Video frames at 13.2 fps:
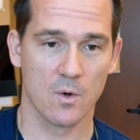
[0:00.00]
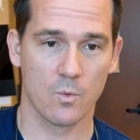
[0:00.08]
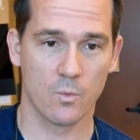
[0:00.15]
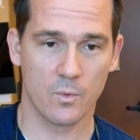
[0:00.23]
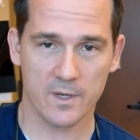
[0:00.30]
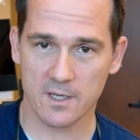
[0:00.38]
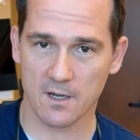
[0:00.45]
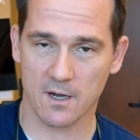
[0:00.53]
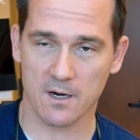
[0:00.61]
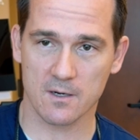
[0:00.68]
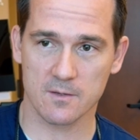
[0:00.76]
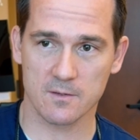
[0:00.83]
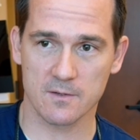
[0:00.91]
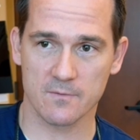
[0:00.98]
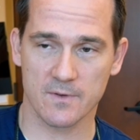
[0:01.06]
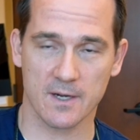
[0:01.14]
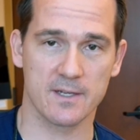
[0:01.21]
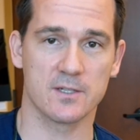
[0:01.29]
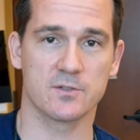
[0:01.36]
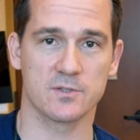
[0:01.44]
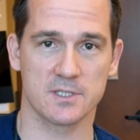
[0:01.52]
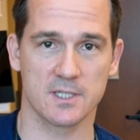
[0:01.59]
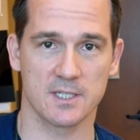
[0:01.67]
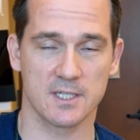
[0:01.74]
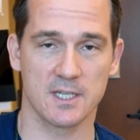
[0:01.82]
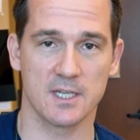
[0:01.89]
We are very
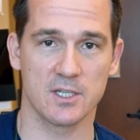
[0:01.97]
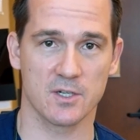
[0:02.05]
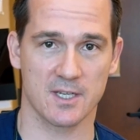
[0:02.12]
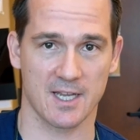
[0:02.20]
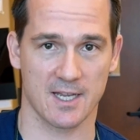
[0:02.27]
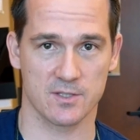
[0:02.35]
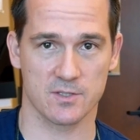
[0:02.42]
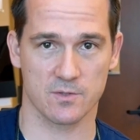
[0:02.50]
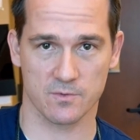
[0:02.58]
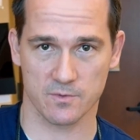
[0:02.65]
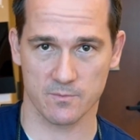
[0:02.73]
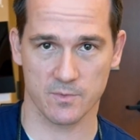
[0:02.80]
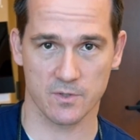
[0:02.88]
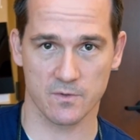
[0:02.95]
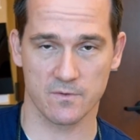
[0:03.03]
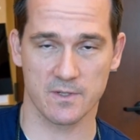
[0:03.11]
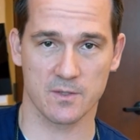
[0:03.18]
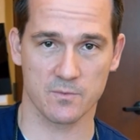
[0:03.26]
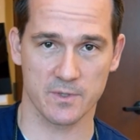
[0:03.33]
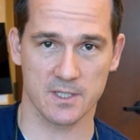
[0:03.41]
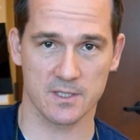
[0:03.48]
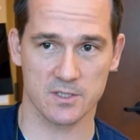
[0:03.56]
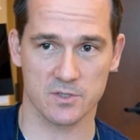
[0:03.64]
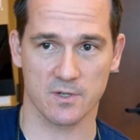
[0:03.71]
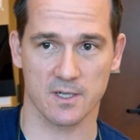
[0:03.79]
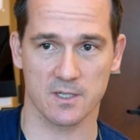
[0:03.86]
interested in getting your cancer removed and
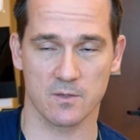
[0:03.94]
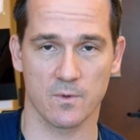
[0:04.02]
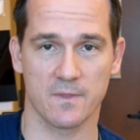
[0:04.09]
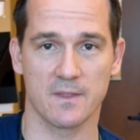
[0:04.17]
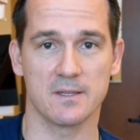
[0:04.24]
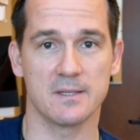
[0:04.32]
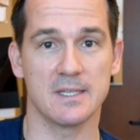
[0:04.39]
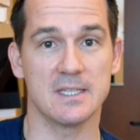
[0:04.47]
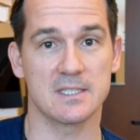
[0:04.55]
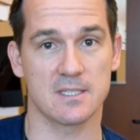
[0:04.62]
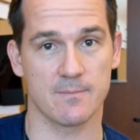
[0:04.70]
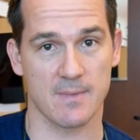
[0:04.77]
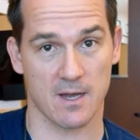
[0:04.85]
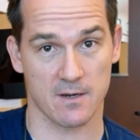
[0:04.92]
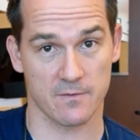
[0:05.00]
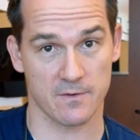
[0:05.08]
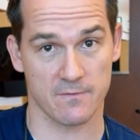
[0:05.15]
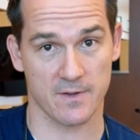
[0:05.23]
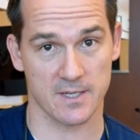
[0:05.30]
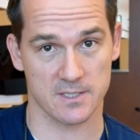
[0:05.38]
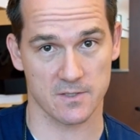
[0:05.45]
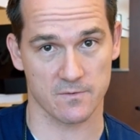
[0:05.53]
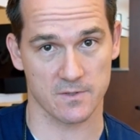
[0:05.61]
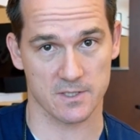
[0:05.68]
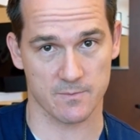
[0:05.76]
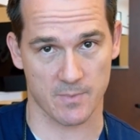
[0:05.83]
reconstructed with the least amount of
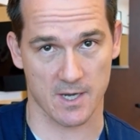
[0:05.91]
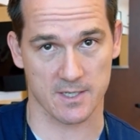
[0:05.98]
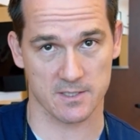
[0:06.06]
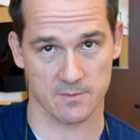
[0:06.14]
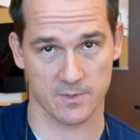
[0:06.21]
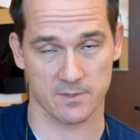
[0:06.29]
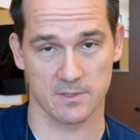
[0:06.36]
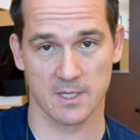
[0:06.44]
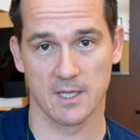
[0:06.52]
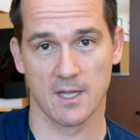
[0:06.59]
invasiveness possible.